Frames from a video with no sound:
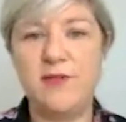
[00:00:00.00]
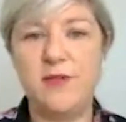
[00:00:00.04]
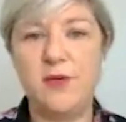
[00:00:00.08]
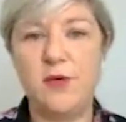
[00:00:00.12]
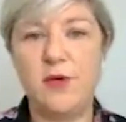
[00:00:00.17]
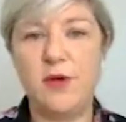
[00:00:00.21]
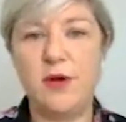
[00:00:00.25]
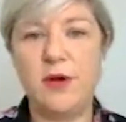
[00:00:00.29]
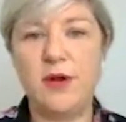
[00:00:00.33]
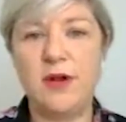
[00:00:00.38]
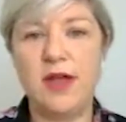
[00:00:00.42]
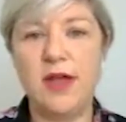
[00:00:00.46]

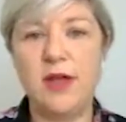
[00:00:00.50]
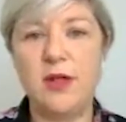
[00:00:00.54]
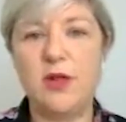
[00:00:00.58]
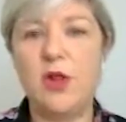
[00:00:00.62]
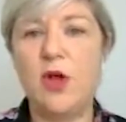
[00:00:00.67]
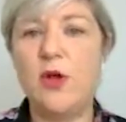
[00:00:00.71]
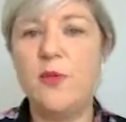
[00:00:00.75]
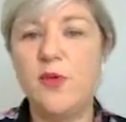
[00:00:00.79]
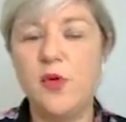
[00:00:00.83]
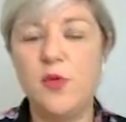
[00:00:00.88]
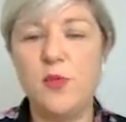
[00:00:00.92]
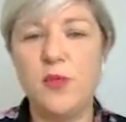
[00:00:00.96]
for a
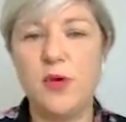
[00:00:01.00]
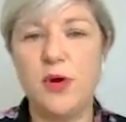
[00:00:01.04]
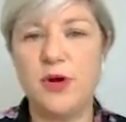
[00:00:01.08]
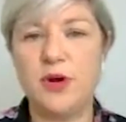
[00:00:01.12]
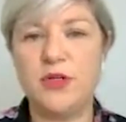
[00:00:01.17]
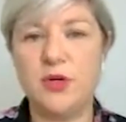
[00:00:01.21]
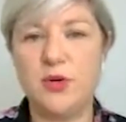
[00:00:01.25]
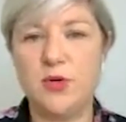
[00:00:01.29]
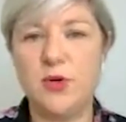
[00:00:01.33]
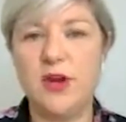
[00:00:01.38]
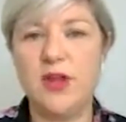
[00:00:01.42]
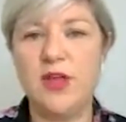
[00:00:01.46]
global
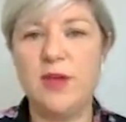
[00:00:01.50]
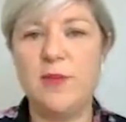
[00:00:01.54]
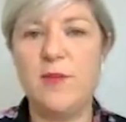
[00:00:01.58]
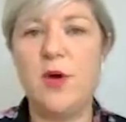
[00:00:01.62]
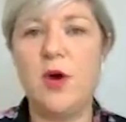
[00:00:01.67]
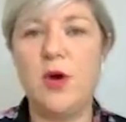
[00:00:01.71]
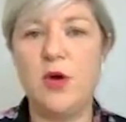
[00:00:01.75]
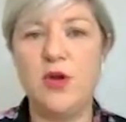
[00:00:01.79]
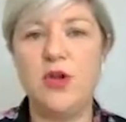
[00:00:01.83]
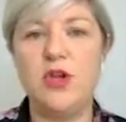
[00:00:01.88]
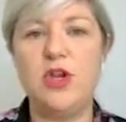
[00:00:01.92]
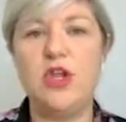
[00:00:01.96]
moratorium
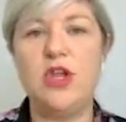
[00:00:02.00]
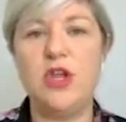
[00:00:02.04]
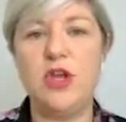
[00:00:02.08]
on